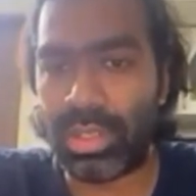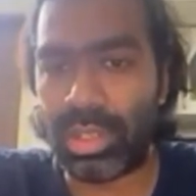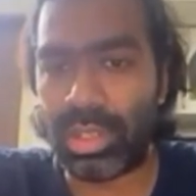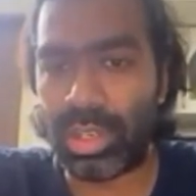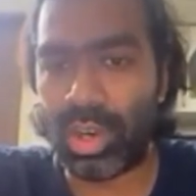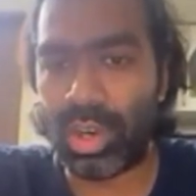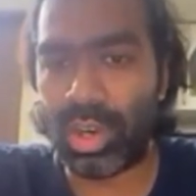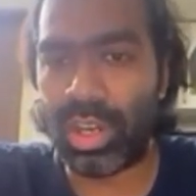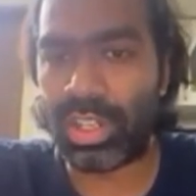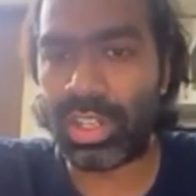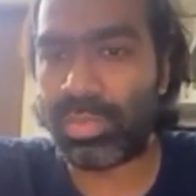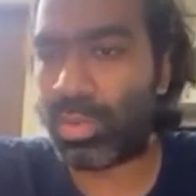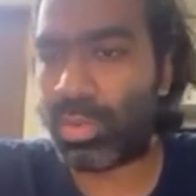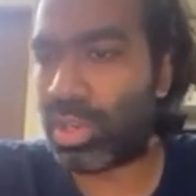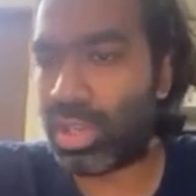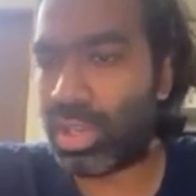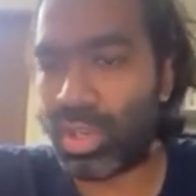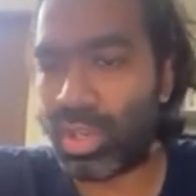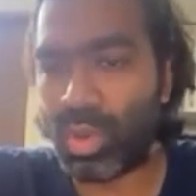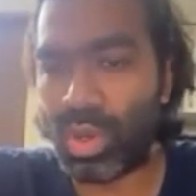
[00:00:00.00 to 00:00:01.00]

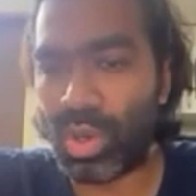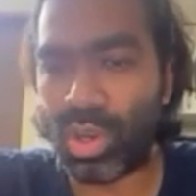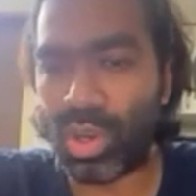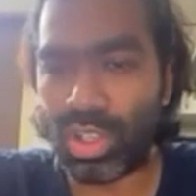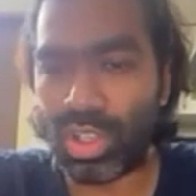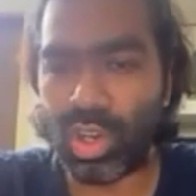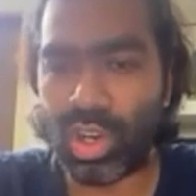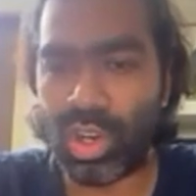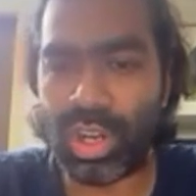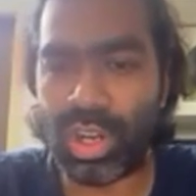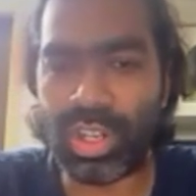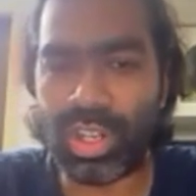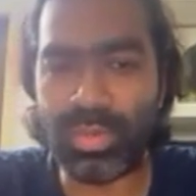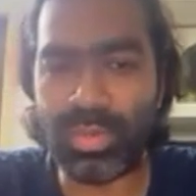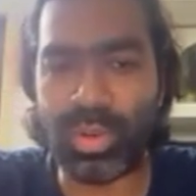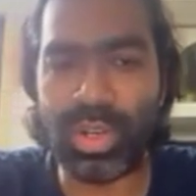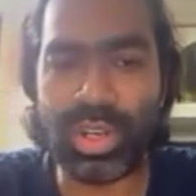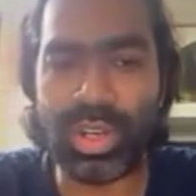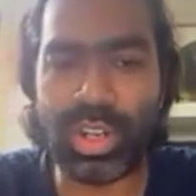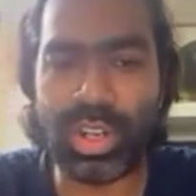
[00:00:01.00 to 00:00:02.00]

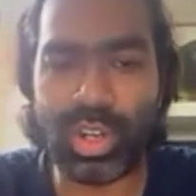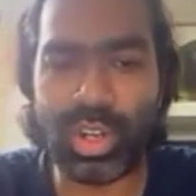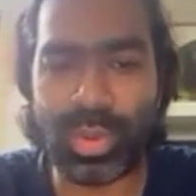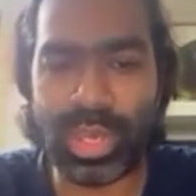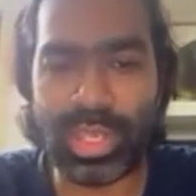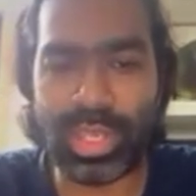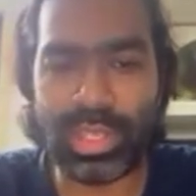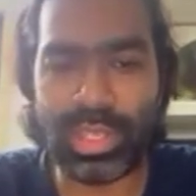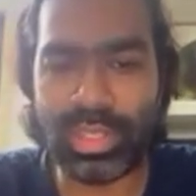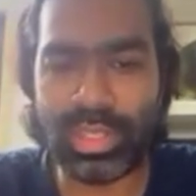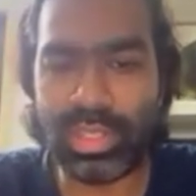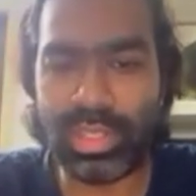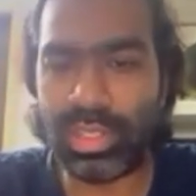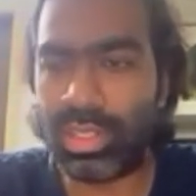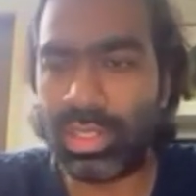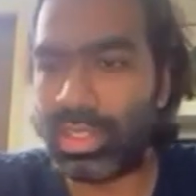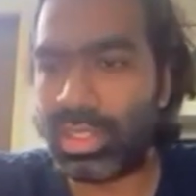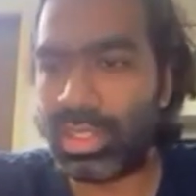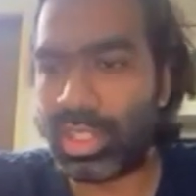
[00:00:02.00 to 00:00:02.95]
Non-responded twice.